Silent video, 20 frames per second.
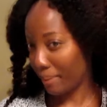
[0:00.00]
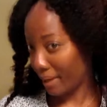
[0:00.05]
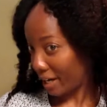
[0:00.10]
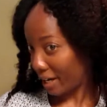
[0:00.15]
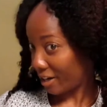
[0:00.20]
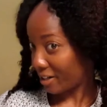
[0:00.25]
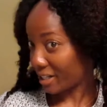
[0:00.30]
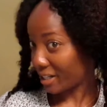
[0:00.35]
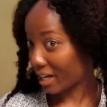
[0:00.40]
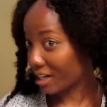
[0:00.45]
of
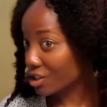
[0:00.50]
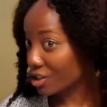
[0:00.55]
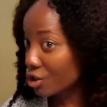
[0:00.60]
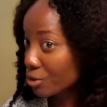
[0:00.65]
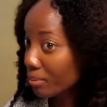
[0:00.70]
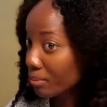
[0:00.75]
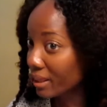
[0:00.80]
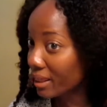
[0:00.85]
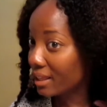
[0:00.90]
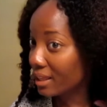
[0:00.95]
hair texture,
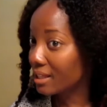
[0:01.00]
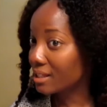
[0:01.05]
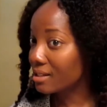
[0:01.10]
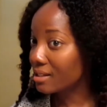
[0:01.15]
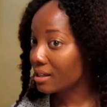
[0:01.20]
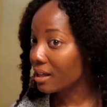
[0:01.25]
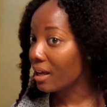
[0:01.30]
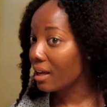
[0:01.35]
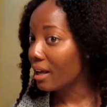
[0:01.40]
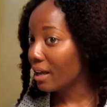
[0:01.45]
but
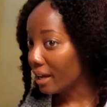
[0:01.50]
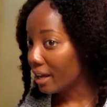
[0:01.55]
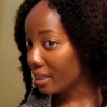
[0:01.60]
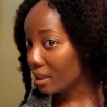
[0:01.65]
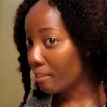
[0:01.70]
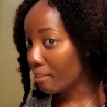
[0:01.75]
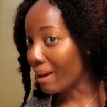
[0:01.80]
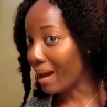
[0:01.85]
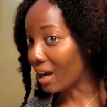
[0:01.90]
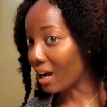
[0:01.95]
this in
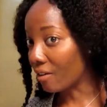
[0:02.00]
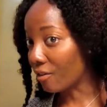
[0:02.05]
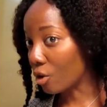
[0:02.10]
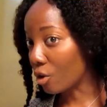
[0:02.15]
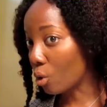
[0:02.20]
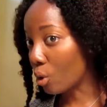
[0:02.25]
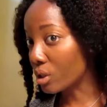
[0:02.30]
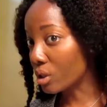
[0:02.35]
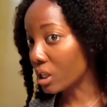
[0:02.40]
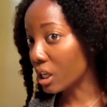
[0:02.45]
the back, of
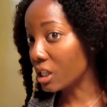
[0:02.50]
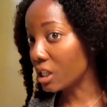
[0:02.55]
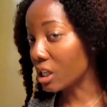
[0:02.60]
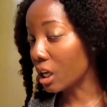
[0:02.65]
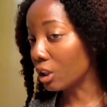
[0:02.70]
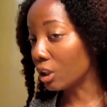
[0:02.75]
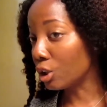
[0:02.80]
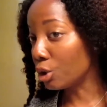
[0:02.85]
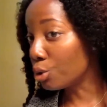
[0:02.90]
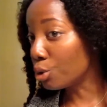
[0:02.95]
course, is
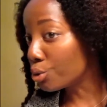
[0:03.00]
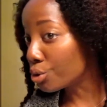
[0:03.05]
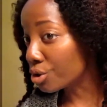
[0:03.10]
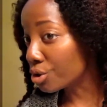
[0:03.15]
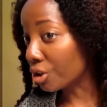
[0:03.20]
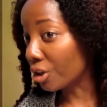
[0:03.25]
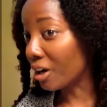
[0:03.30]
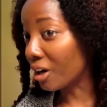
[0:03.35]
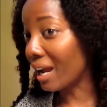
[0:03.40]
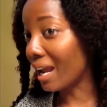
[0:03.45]

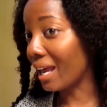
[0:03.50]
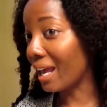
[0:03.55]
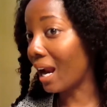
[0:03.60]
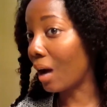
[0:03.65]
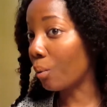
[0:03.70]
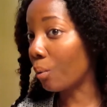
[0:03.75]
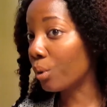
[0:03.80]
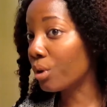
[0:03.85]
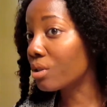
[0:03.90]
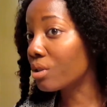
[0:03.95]
looser. And
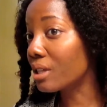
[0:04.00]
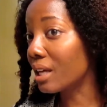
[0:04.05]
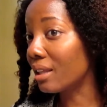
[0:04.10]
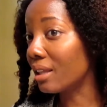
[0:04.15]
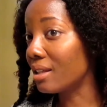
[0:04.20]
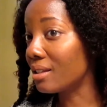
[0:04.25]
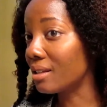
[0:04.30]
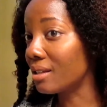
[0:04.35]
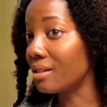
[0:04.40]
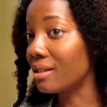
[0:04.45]
I will say
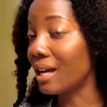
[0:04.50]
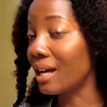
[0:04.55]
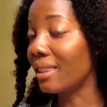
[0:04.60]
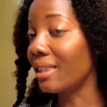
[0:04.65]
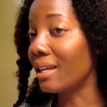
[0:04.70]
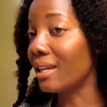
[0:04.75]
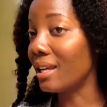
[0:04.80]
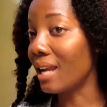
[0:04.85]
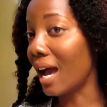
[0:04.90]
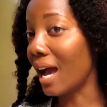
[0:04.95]
this is not
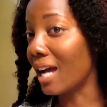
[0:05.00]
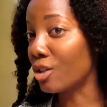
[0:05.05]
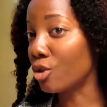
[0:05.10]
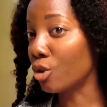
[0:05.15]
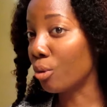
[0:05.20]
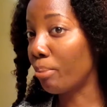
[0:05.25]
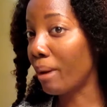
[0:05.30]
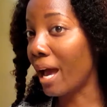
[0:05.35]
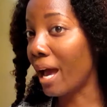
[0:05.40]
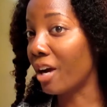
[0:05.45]
the
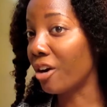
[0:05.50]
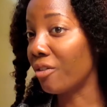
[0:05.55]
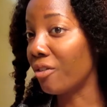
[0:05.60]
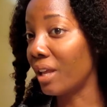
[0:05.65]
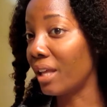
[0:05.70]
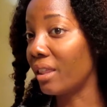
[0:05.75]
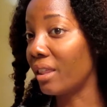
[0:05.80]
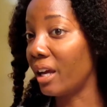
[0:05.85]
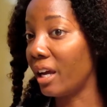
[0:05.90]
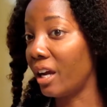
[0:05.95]
natural pattern
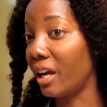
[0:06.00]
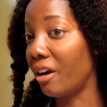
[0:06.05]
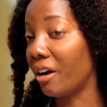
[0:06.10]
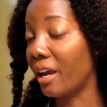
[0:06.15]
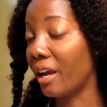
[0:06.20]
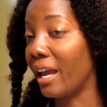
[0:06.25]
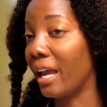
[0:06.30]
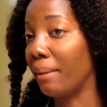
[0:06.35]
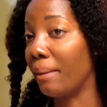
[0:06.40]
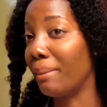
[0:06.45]
that the hair
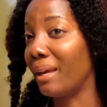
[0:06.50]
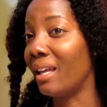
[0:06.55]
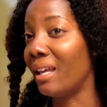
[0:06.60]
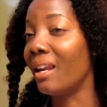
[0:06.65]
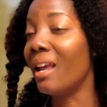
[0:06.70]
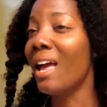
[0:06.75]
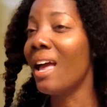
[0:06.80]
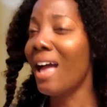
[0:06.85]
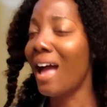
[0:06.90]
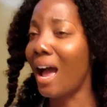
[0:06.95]
came
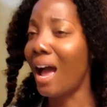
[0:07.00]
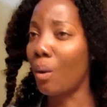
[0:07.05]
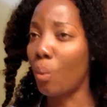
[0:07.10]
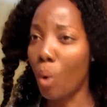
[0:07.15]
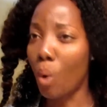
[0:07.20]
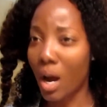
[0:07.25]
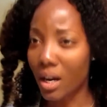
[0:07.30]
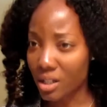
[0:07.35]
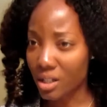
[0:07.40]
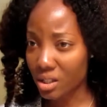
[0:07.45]
in. I
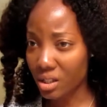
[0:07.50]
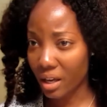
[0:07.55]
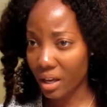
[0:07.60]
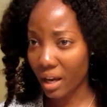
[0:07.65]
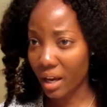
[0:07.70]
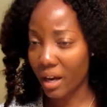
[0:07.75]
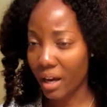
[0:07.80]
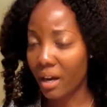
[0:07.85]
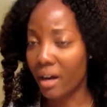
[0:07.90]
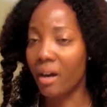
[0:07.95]
washed the
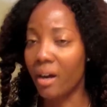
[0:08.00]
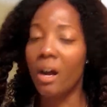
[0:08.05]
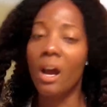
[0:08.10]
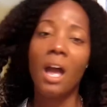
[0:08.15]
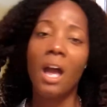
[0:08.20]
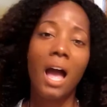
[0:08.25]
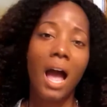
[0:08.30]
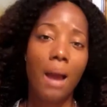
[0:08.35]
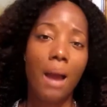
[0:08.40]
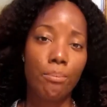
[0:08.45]

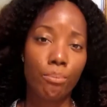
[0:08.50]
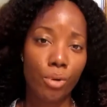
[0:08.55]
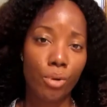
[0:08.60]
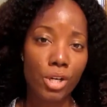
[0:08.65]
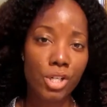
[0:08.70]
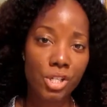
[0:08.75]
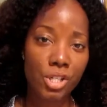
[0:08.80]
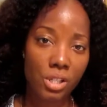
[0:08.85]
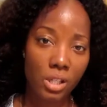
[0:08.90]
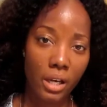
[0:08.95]
hair, I
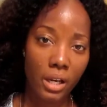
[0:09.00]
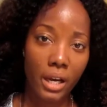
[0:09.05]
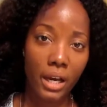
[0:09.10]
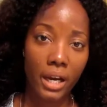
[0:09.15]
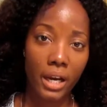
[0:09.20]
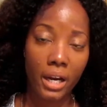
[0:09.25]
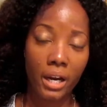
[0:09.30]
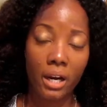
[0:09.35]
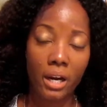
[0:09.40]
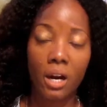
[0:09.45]
brushed the
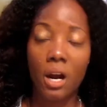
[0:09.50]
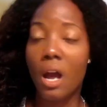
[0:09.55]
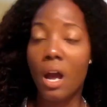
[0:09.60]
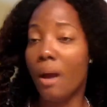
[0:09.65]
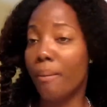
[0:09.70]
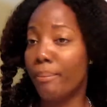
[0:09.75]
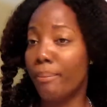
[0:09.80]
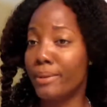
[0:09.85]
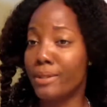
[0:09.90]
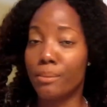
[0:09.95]
hair,
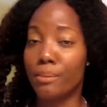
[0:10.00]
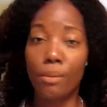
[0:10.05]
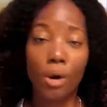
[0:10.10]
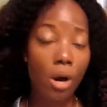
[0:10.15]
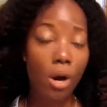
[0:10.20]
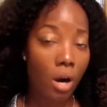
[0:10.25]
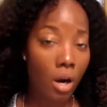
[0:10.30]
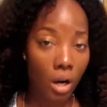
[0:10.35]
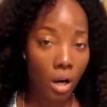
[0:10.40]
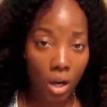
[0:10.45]
put some
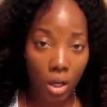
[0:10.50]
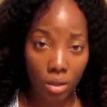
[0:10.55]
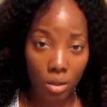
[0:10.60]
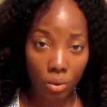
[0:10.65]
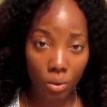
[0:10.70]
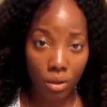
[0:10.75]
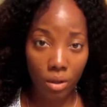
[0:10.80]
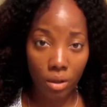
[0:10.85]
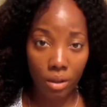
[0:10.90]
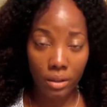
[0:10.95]
argan
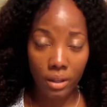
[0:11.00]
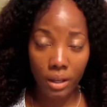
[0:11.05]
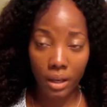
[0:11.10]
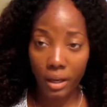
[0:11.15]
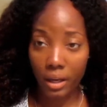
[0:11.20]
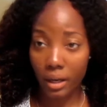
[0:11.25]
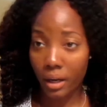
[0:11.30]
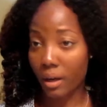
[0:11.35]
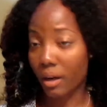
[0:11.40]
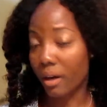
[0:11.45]
oil on the
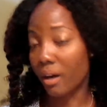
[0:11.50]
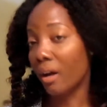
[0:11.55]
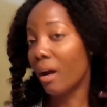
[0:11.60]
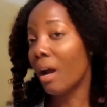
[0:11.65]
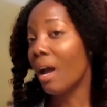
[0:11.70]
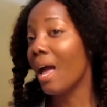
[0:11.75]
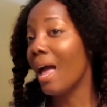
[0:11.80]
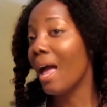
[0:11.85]
hair,